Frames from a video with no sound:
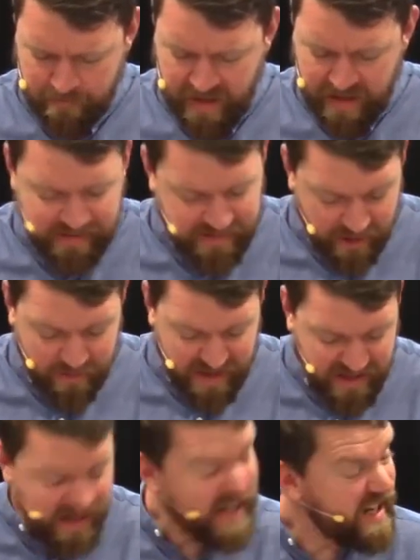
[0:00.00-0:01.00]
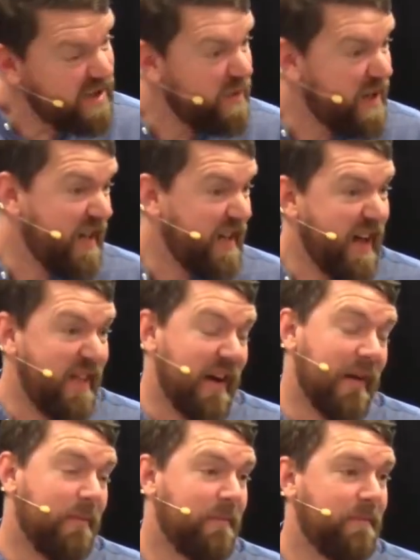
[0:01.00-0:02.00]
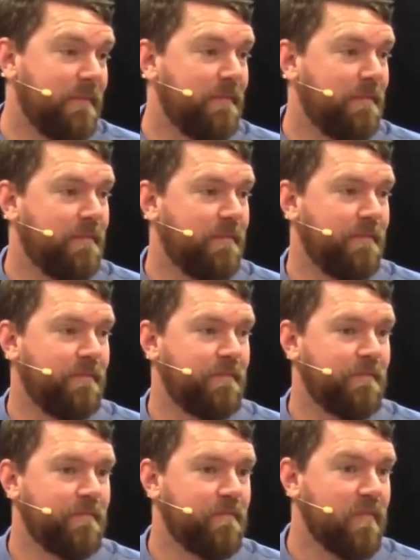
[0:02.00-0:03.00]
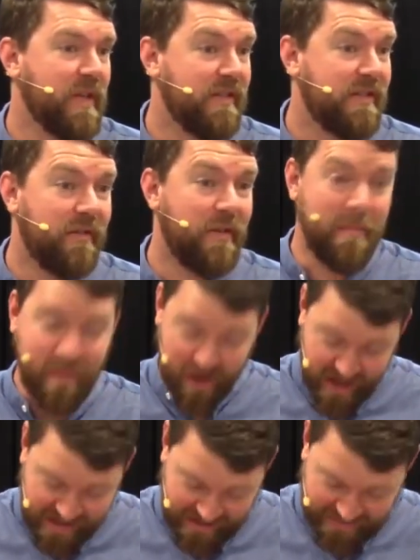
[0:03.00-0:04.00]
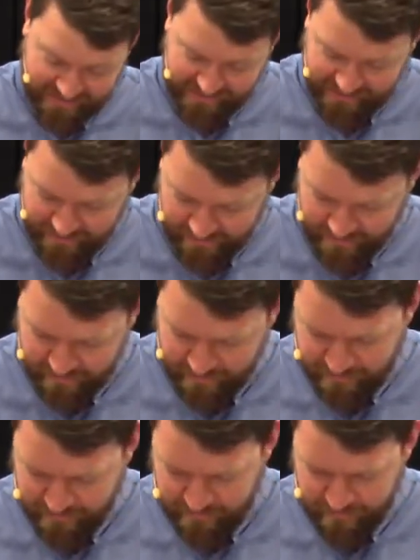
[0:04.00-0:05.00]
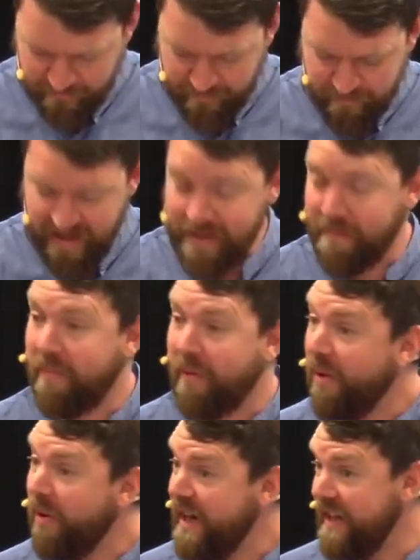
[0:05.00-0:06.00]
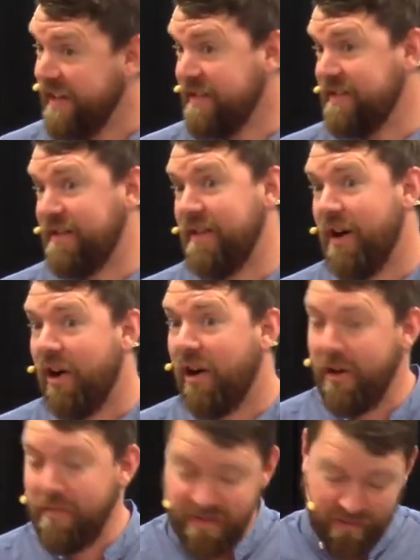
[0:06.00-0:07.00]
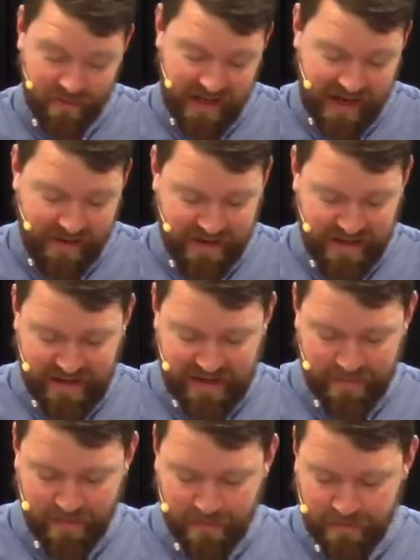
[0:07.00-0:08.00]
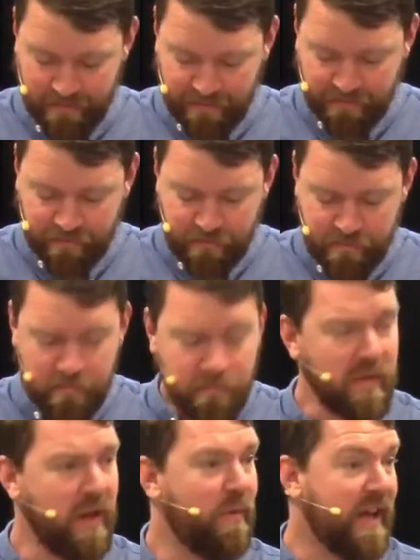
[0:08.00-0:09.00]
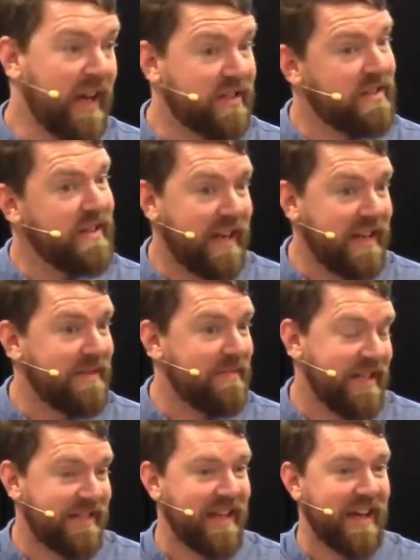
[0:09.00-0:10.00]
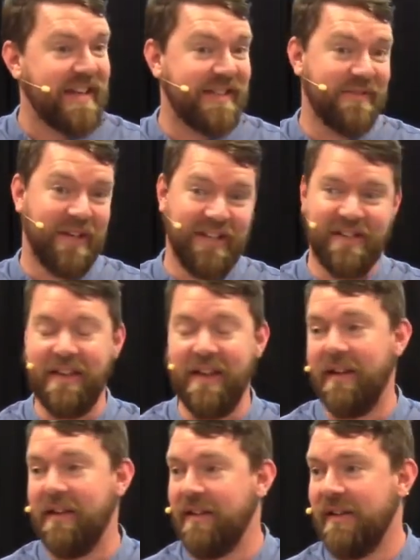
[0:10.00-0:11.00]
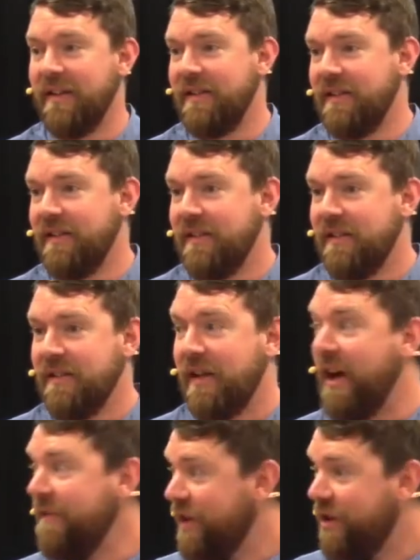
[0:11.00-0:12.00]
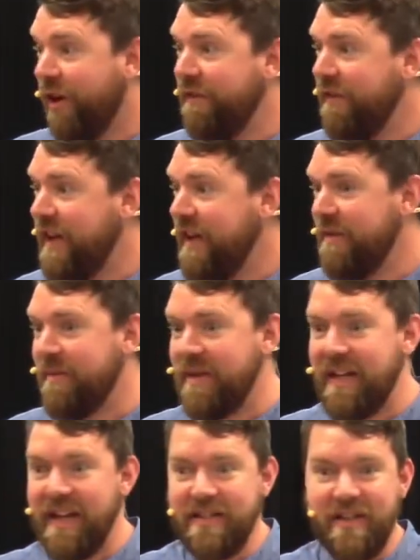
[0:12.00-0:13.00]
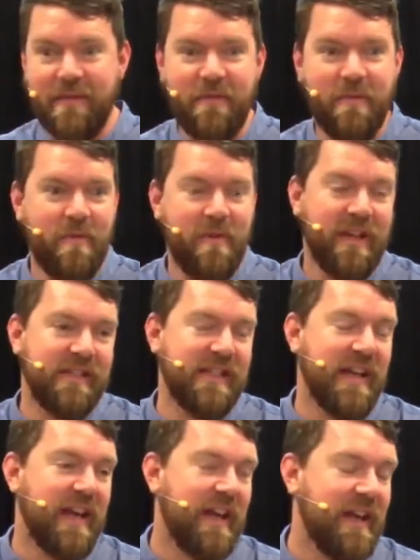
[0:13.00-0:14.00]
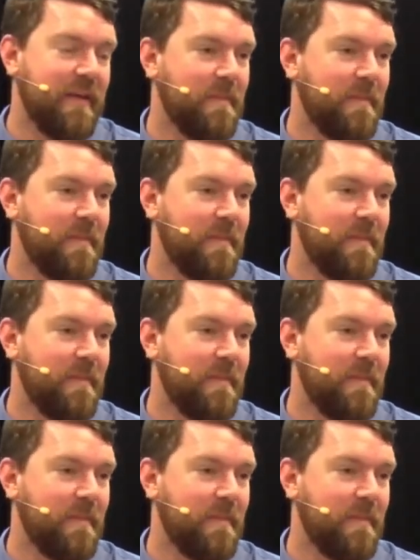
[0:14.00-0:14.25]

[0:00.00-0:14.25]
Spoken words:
And so we need one another to remind us and point us to the hope that we have in him. We actually need to be saying to each other, I have a coffee when we catch up for morning tea,